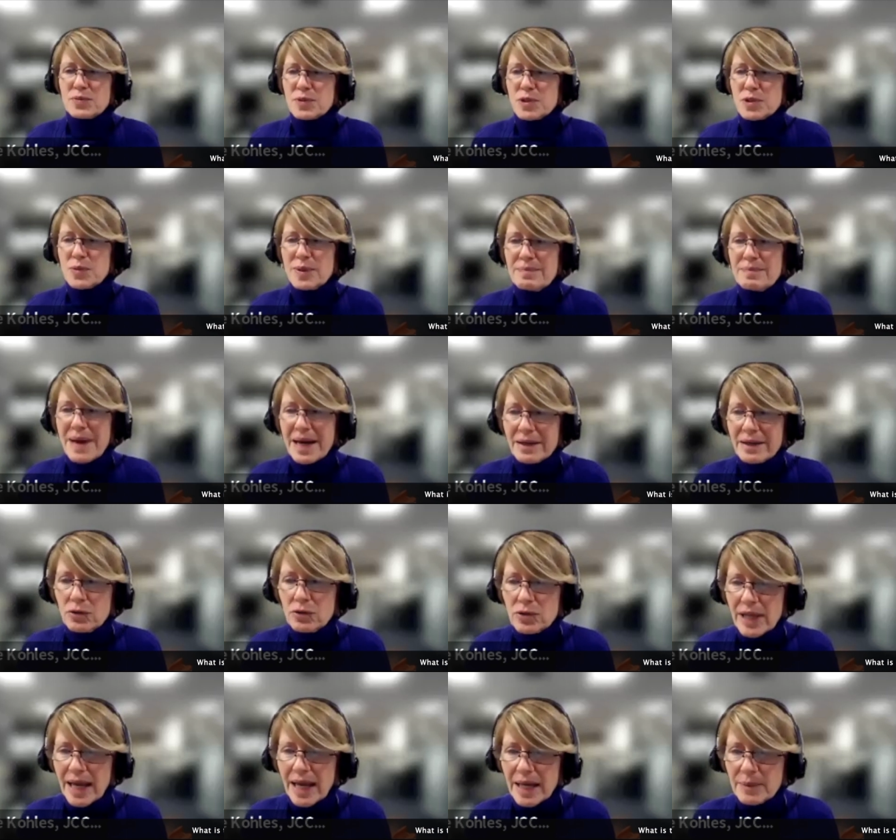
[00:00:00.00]
between
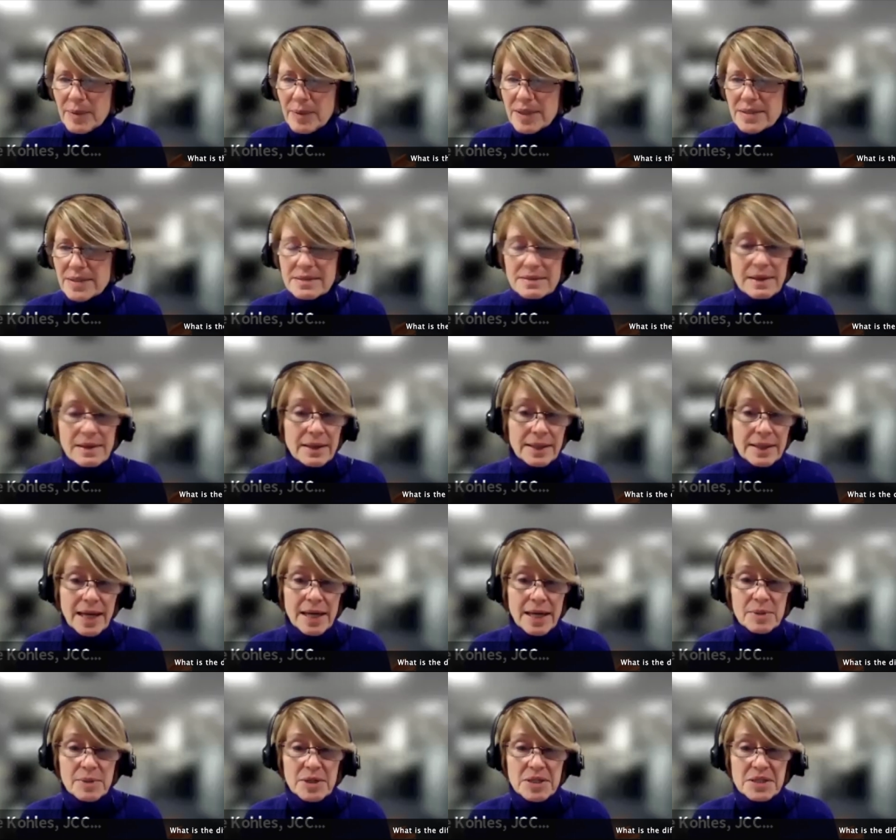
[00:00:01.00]
medical cannabis and
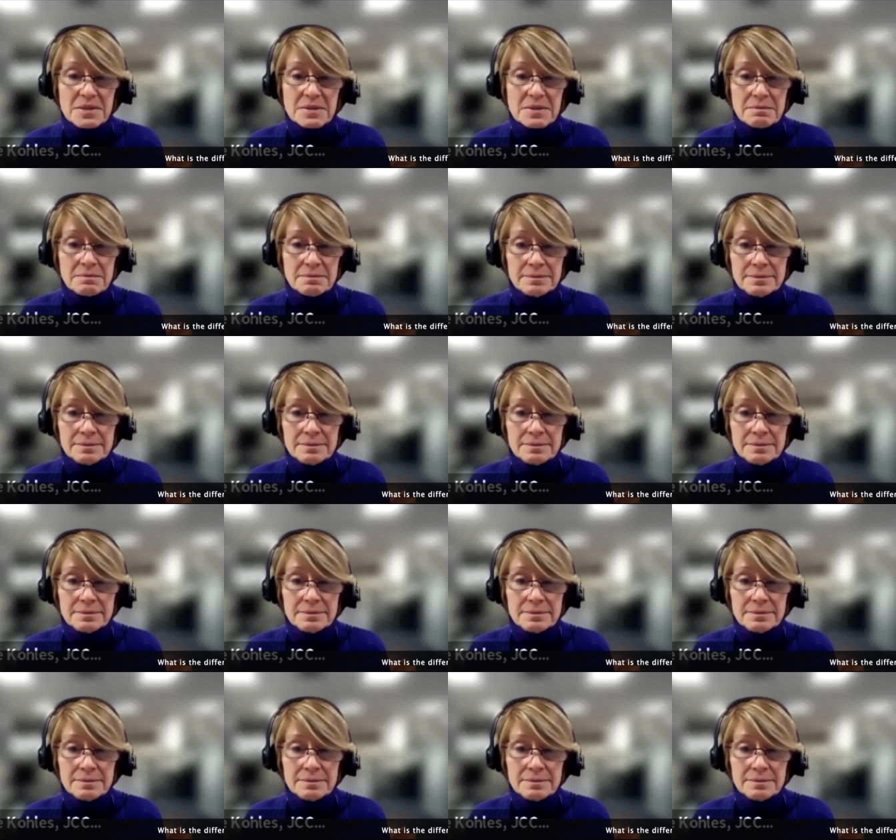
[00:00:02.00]
cannabis?